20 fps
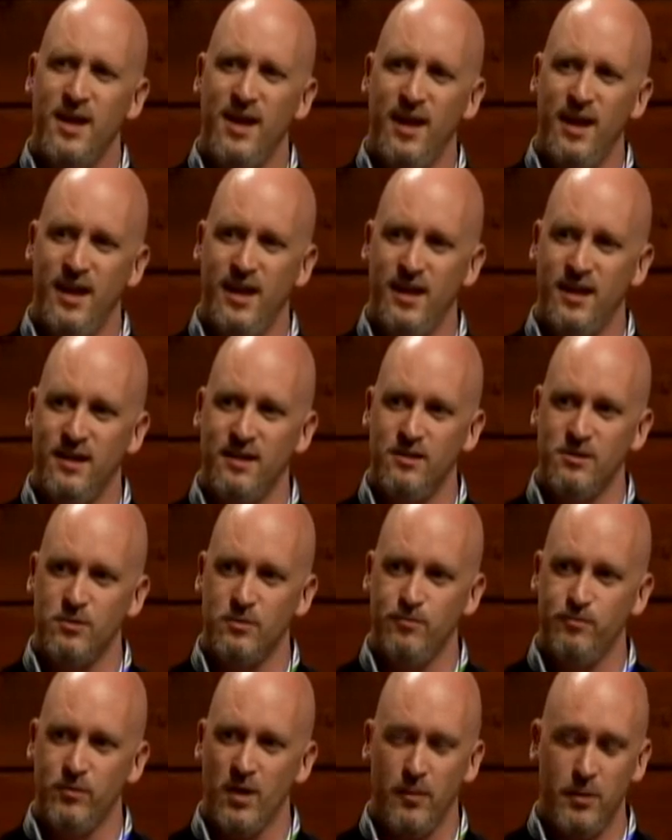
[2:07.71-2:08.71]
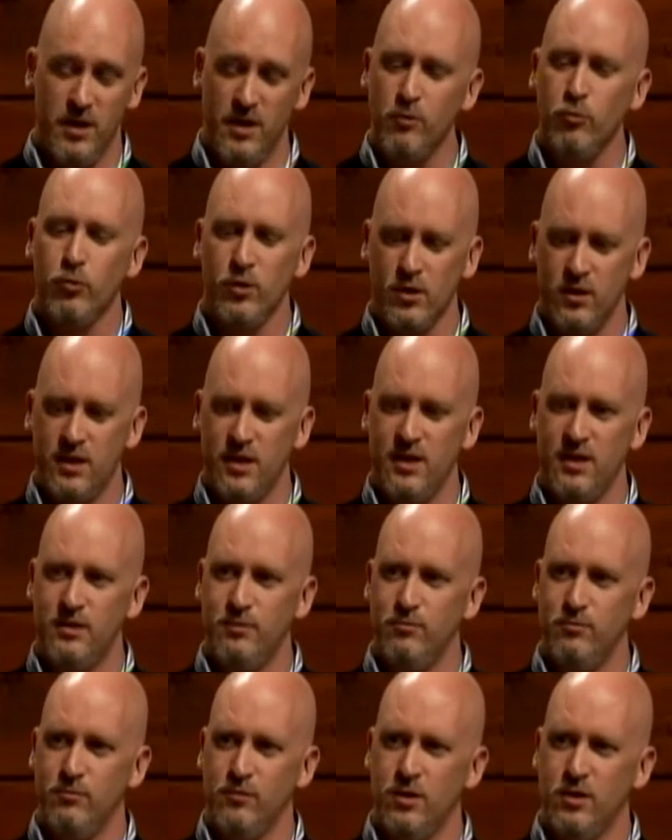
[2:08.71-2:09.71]
and I mean it really,
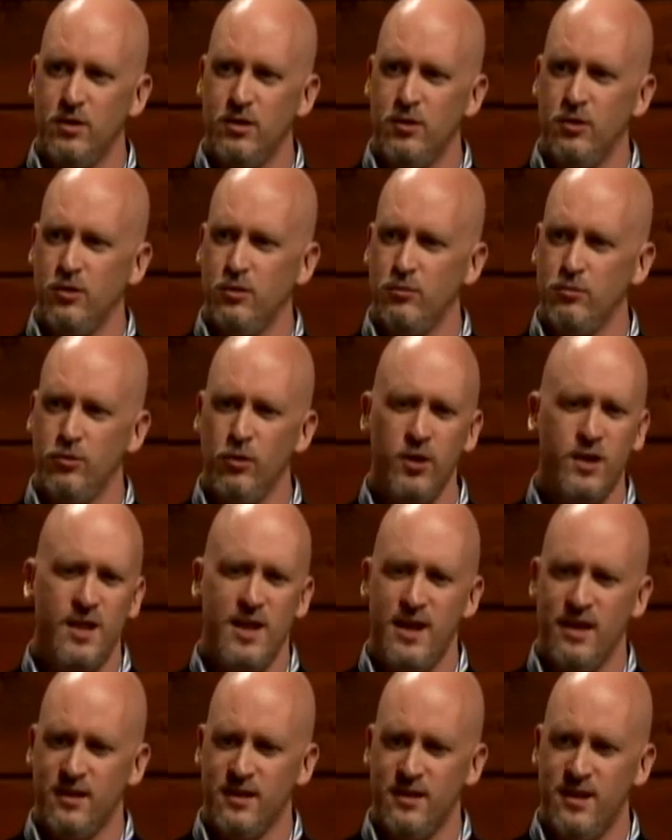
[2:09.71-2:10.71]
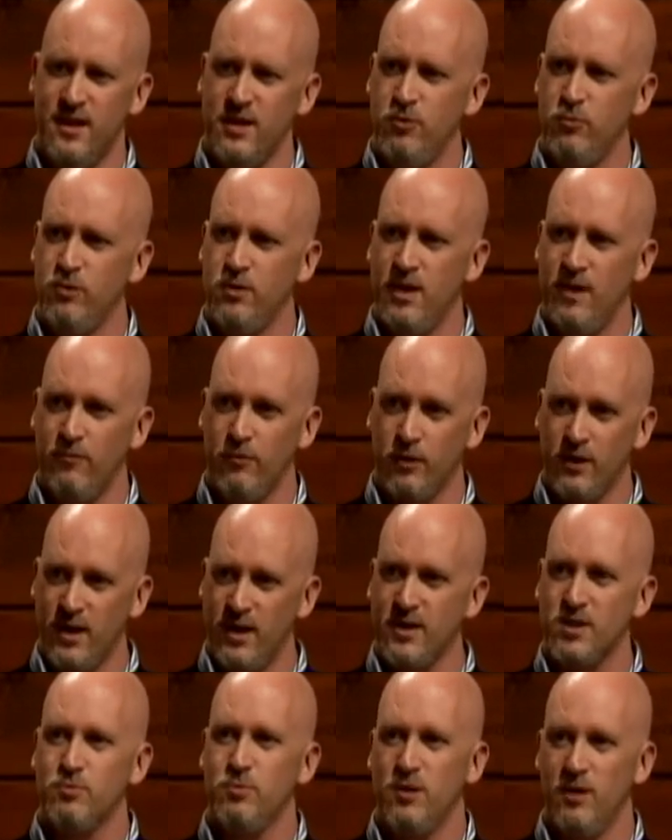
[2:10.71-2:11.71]
looking at it today you would never
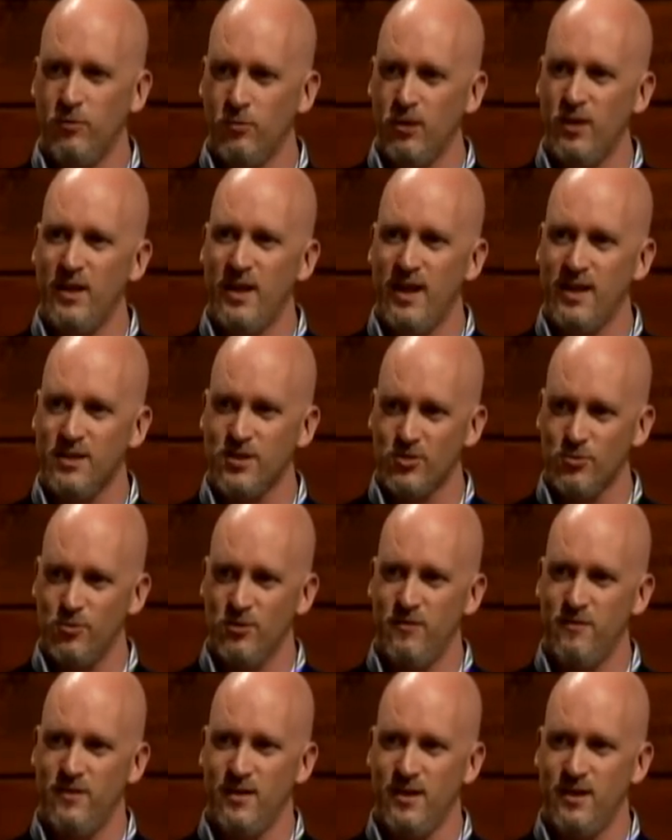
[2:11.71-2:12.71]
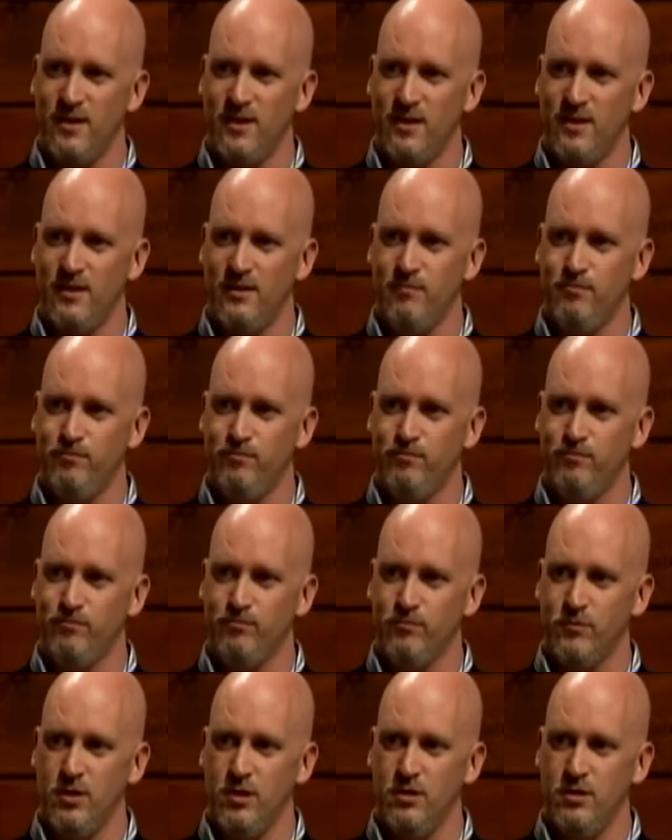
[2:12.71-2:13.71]
guess, but it really had sort of
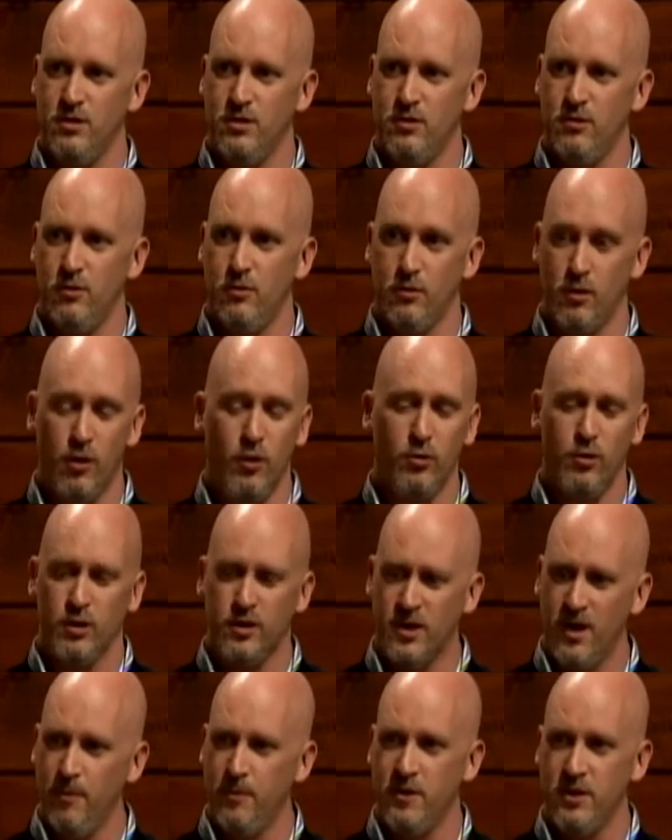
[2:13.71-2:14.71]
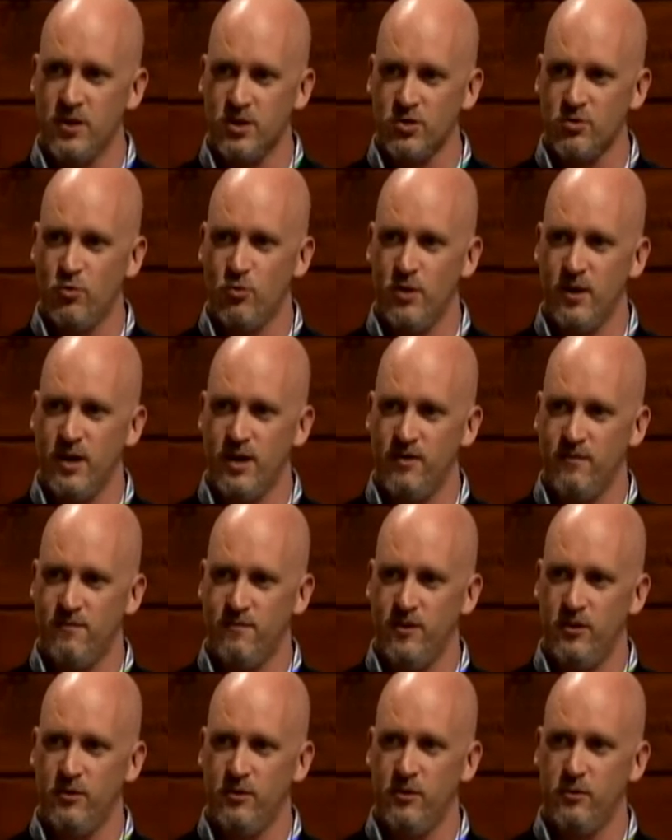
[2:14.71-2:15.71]
a company store kind of feel.